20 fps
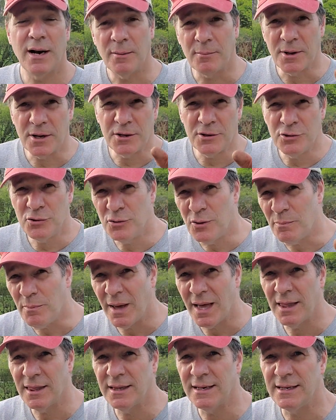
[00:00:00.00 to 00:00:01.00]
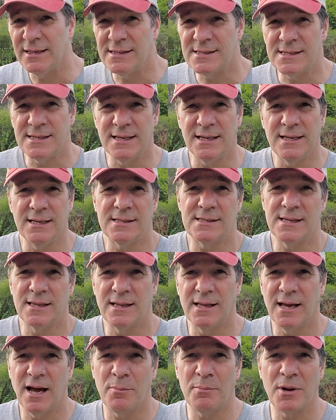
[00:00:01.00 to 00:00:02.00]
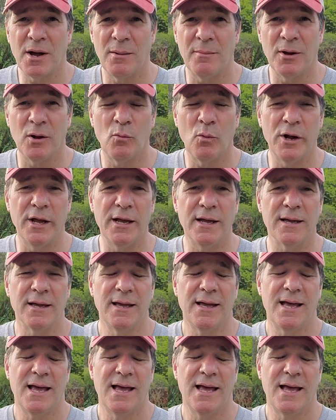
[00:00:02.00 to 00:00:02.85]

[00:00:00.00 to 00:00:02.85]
I'm going to do the pelleted seeds in the upcoming week.